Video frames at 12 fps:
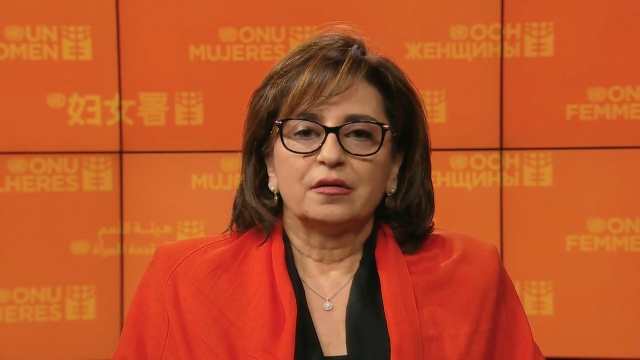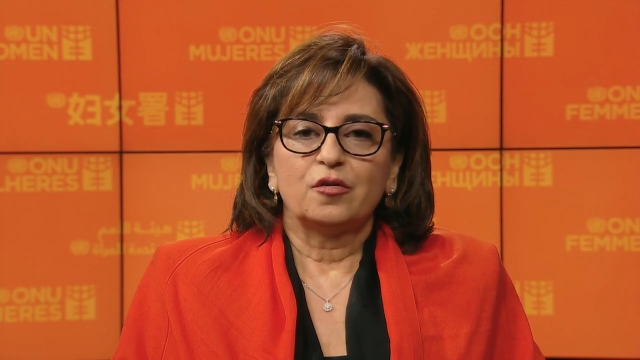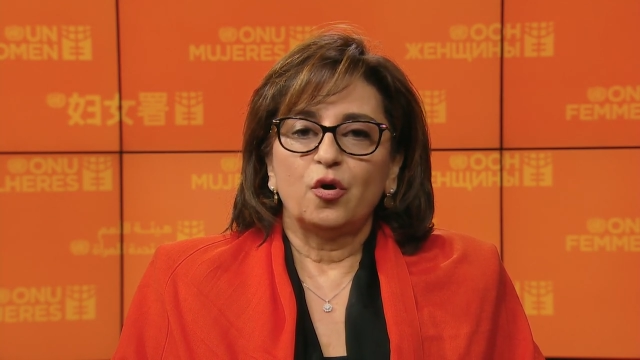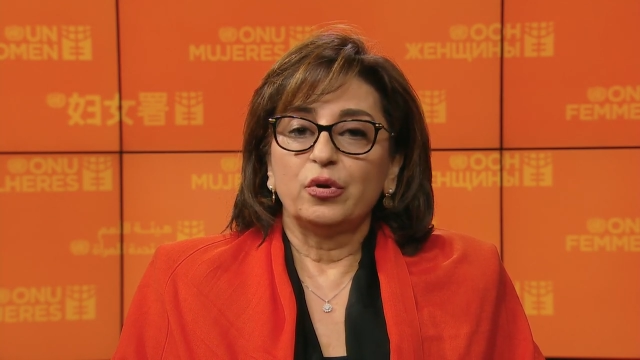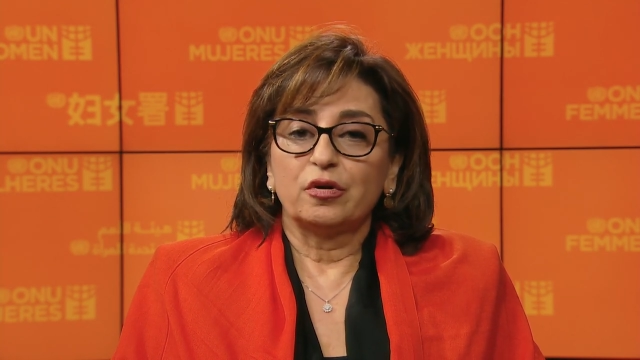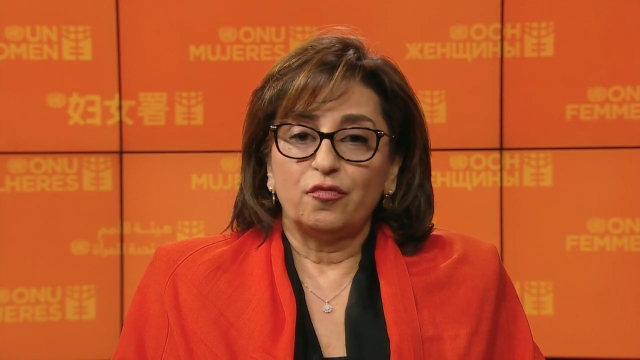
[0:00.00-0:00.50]

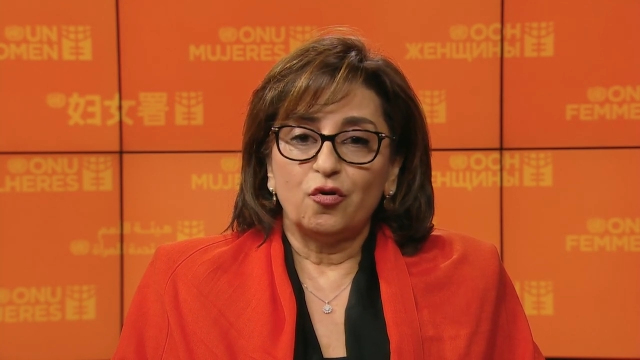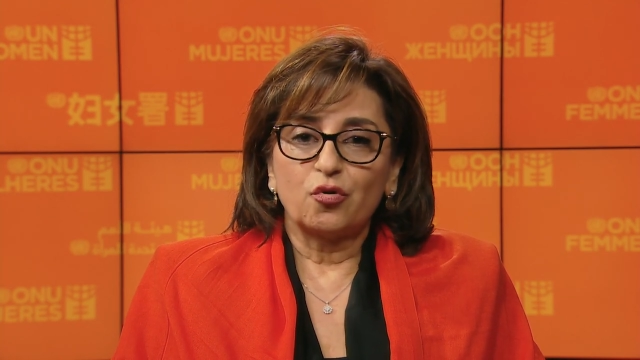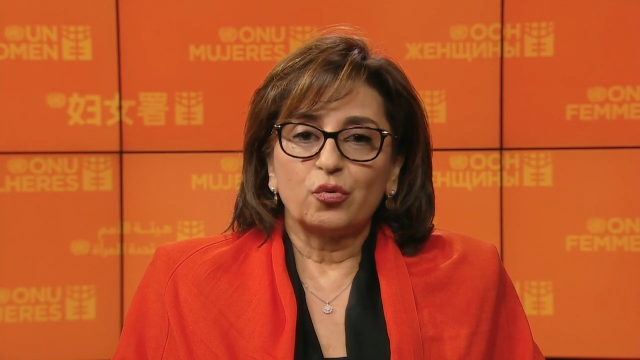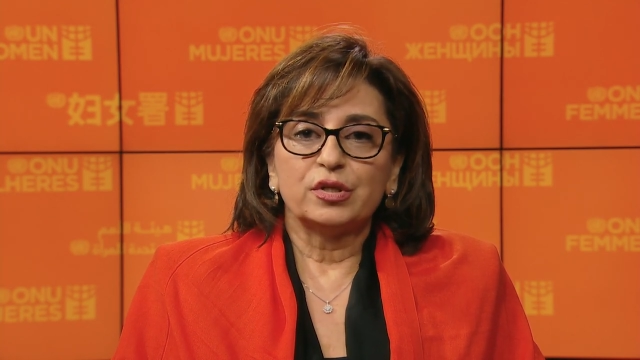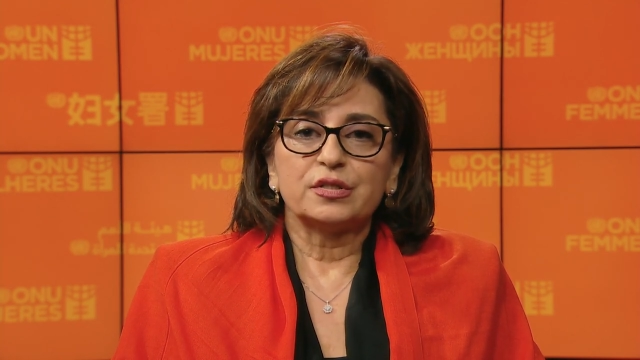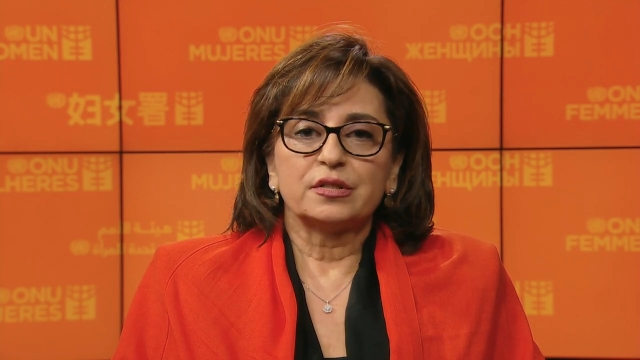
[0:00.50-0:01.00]
Going
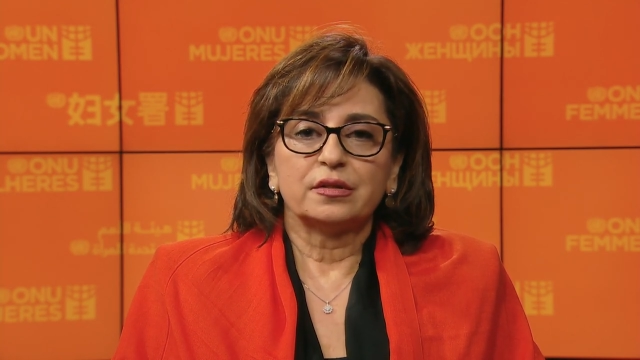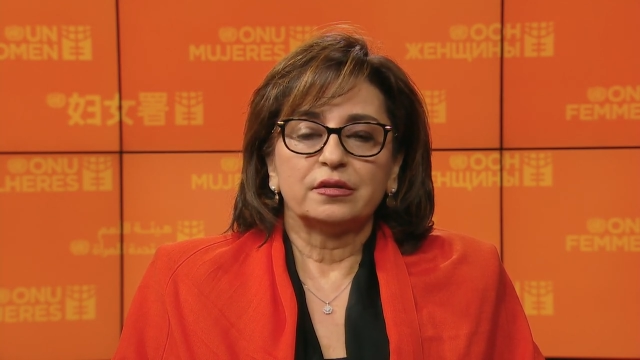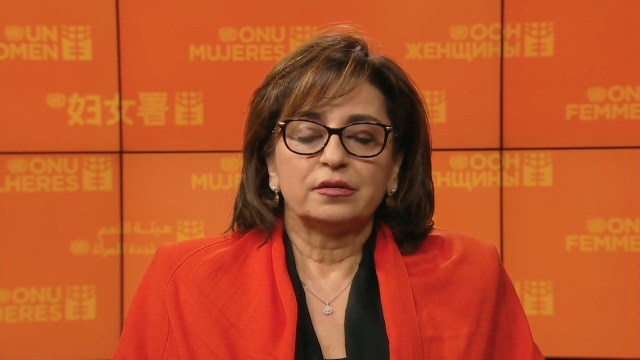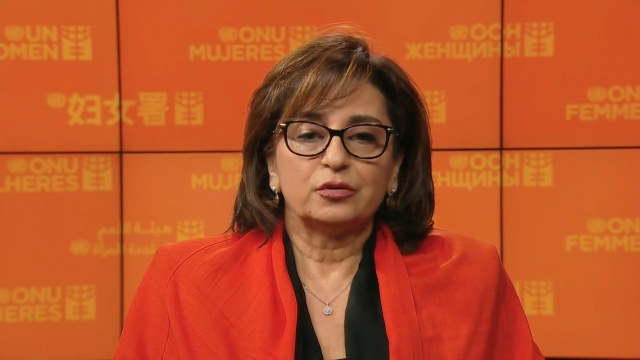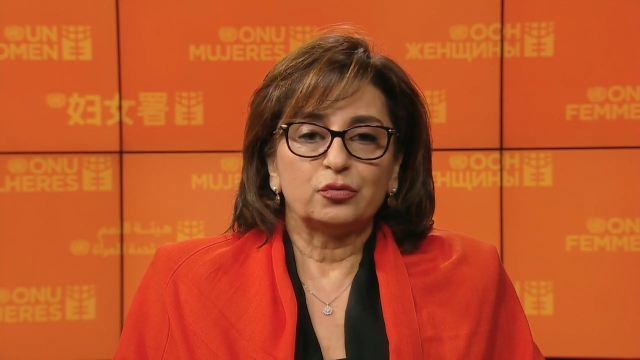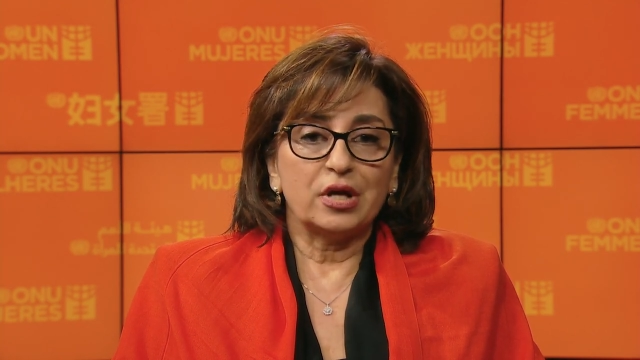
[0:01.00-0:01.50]
forward,
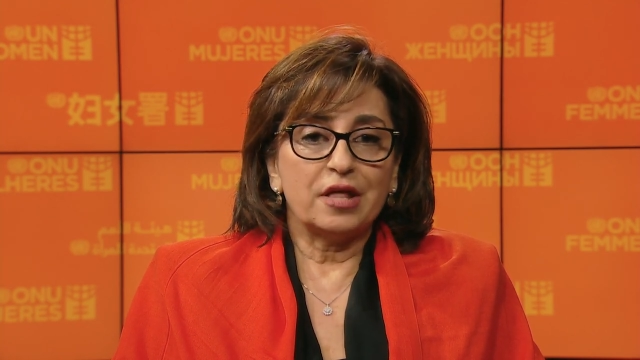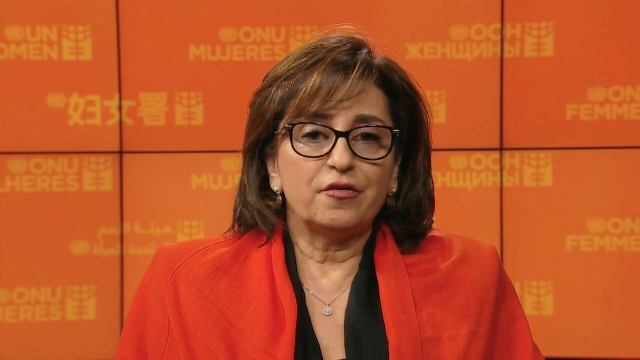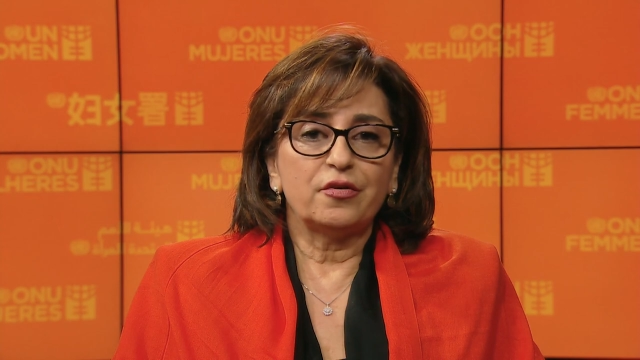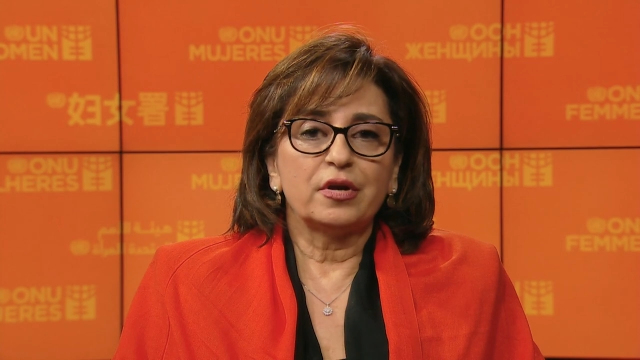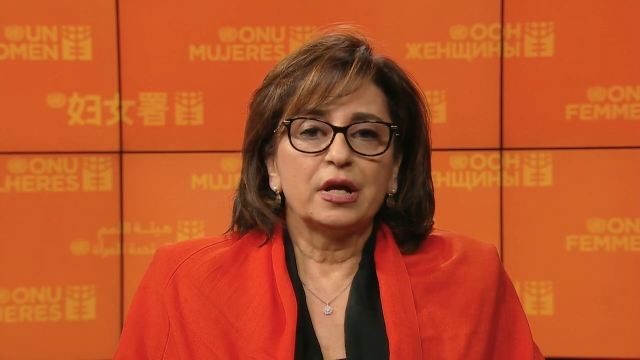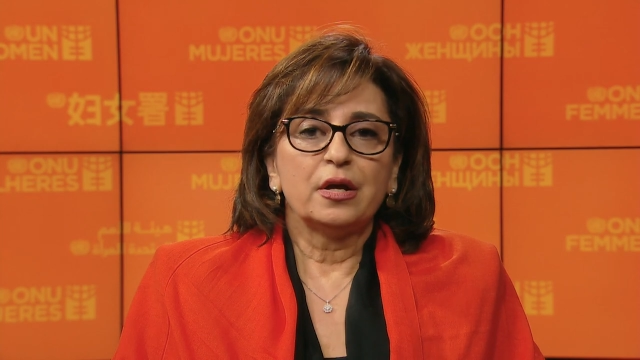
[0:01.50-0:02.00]

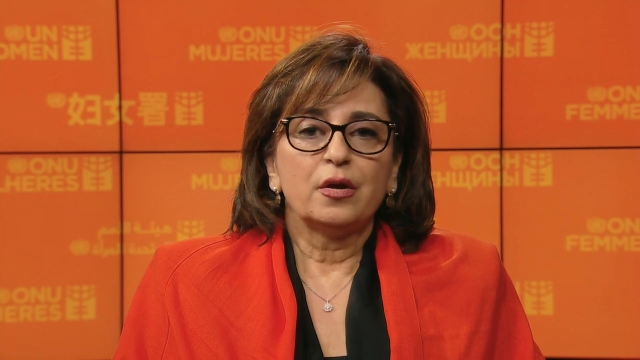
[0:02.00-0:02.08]
together,